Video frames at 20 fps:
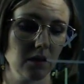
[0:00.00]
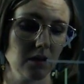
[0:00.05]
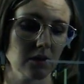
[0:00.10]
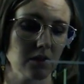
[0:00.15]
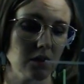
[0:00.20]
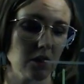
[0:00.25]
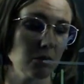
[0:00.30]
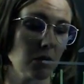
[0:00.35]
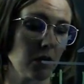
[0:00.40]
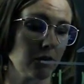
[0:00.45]

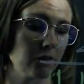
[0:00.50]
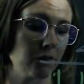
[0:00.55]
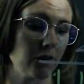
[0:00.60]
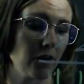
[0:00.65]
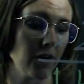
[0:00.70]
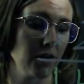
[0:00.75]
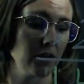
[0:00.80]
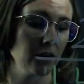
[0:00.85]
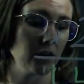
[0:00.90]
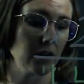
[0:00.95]
So my
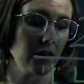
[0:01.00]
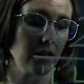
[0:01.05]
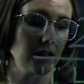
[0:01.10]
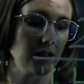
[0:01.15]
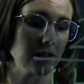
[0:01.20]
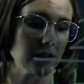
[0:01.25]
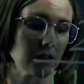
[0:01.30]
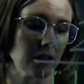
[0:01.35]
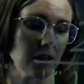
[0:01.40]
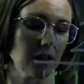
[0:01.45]
final
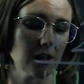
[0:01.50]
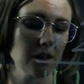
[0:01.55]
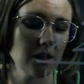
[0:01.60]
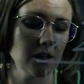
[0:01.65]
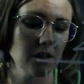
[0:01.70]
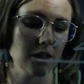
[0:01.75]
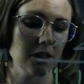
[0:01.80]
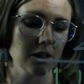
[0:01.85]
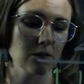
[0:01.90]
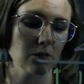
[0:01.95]
answer
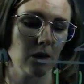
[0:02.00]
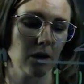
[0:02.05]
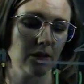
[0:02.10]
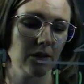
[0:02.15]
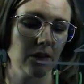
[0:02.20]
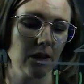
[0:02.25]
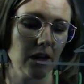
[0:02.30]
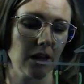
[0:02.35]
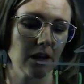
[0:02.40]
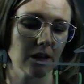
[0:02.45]
is
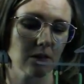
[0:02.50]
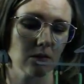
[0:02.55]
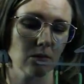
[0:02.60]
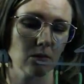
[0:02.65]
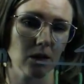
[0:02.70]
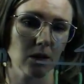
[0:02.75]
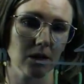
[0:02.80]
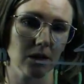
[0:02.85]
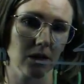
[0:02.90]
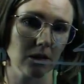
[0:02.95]

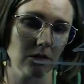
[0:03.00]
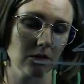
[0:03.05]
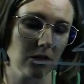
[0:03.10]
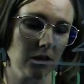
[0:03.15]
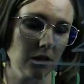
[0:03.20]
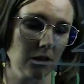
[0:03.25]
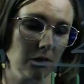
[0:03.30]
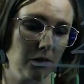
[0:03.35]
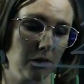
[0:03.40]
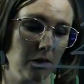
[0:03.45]

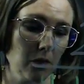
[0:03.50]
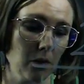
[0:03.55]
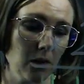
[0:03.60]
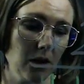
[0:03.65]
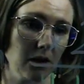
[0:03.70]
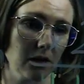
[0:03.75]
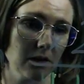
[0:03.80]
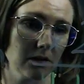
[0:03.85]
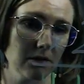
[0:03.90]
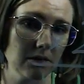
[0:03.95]

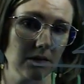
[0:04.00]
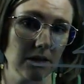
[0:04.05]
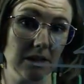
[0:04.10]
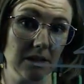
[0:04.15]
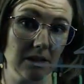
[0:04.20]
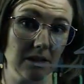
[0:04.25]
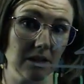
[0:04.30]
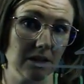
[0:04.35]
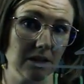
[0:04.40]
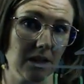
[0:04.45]
1,104
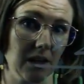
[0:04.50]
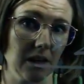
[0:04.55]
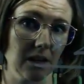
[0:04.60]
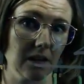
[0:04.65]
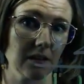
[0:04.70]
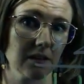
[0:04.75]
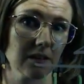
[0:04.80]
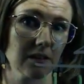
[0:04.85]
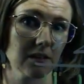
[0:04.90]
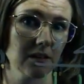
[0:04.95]
in this
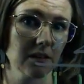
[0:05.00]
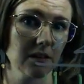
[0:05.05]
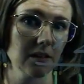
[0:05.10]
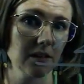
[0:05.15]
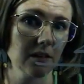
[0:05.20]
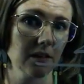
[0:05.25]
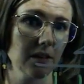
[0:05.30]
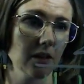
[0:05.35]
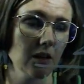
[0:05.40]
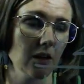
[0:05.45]
case.
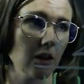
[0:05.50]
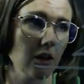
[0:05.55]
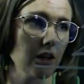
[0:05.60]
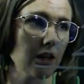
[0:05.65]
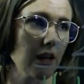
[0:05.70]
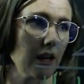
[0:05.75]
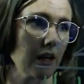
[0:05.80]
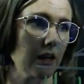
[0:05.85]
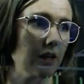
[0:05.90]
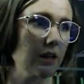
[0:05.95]

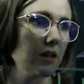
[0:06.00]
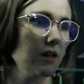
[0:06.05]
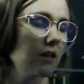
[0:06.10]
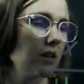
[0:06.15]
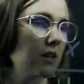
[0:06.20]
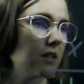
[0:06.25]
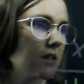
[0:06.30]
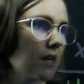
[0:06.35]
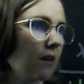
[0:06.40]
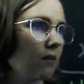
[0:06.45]
Okay,
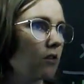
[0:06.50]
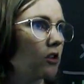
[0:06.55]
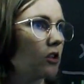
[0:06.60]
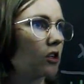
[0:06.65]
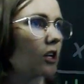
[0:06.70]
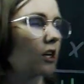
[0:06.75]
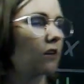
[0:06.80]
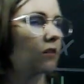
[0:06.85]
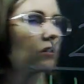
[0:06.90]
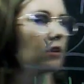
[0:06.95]
let's have a
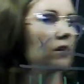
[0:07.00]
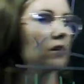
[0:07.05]
look over